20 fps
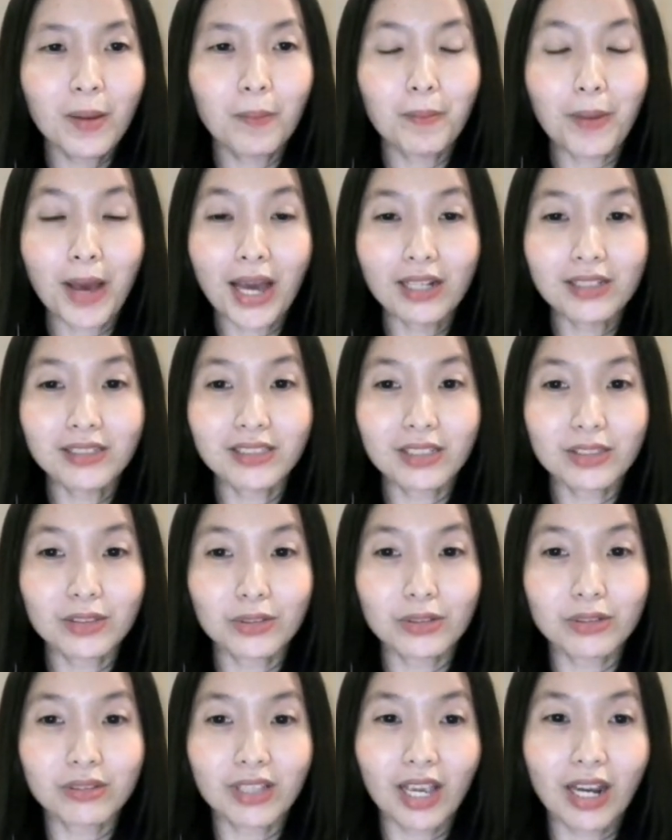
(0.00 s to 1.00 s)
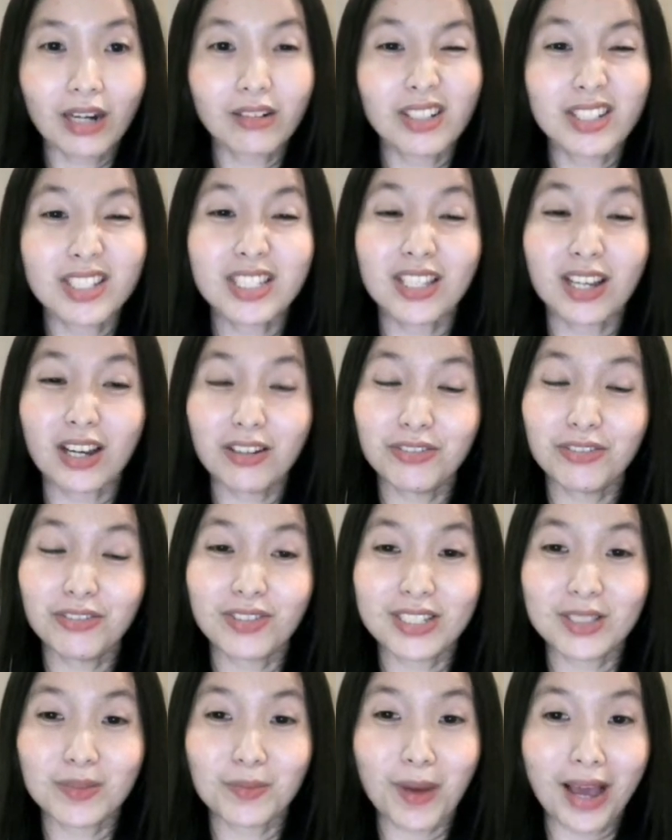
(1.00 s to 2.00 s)
bags that could carry stuff
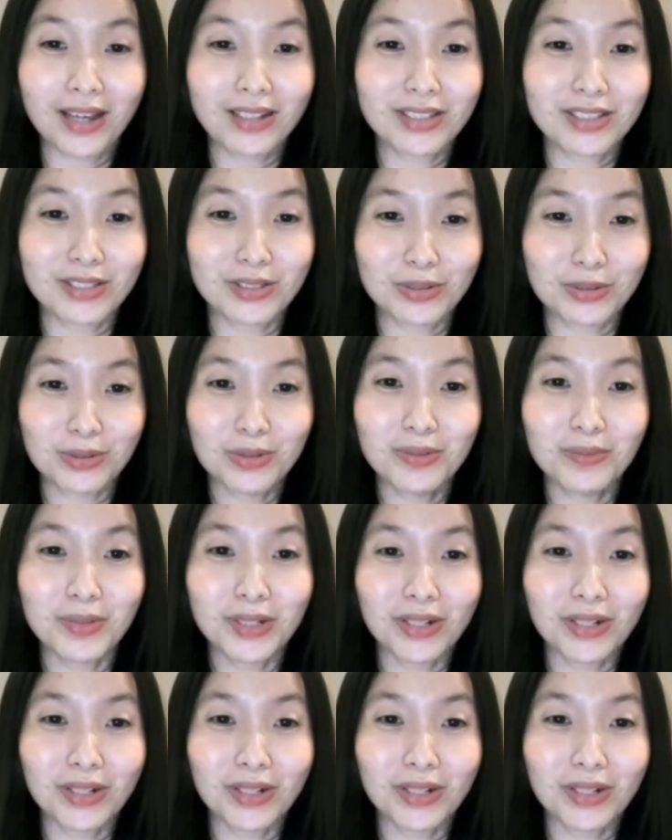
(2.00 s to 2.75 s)
as bags do,